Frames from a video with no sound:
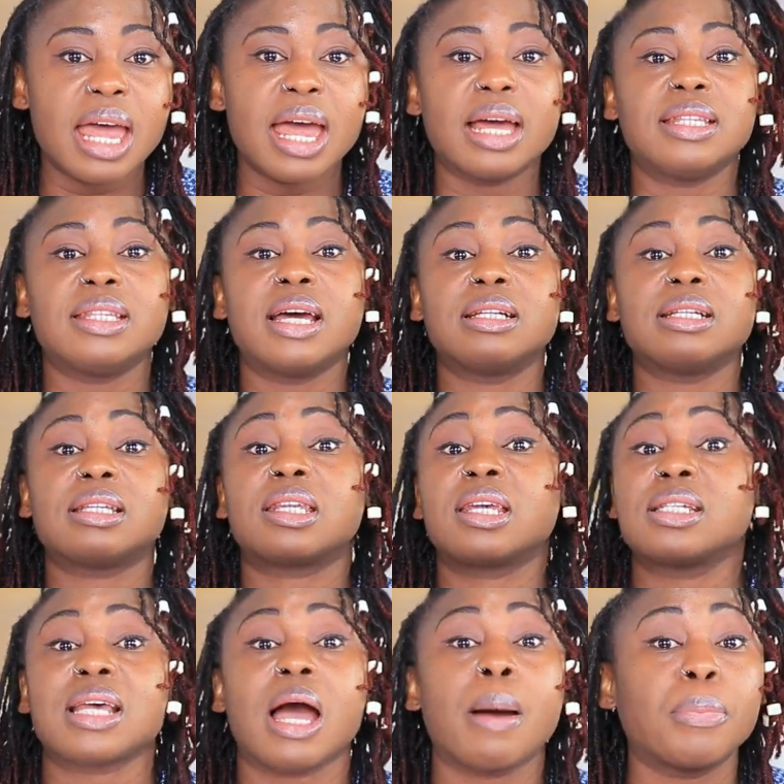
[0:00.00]
and then
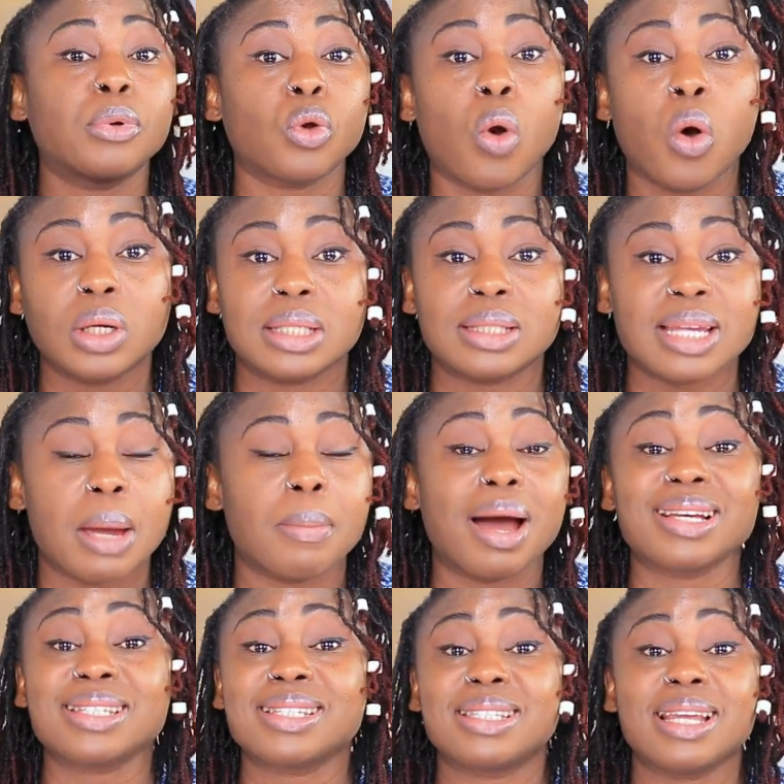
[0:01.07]
things happen all the time.
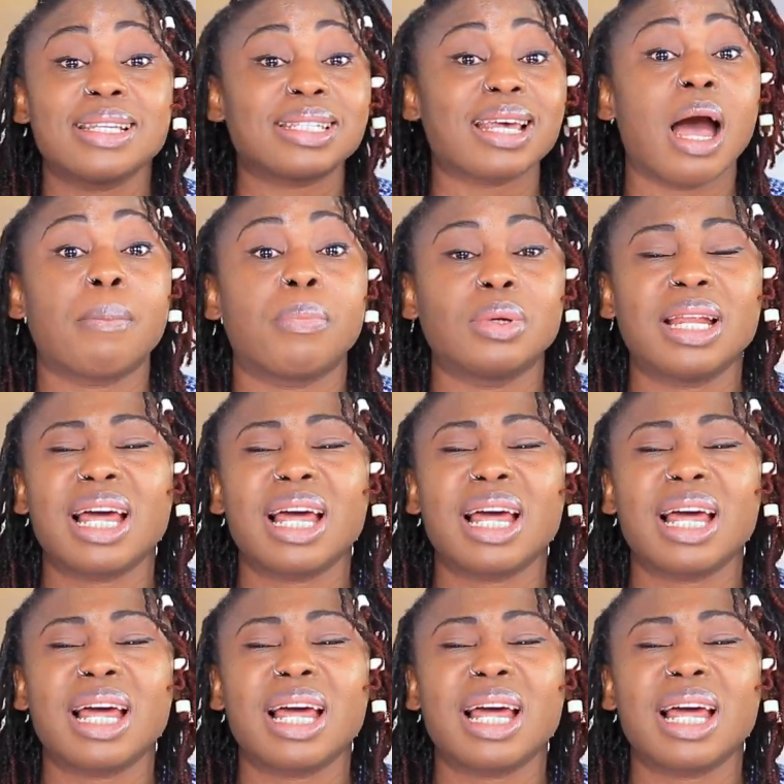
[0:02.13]
Accidents happen.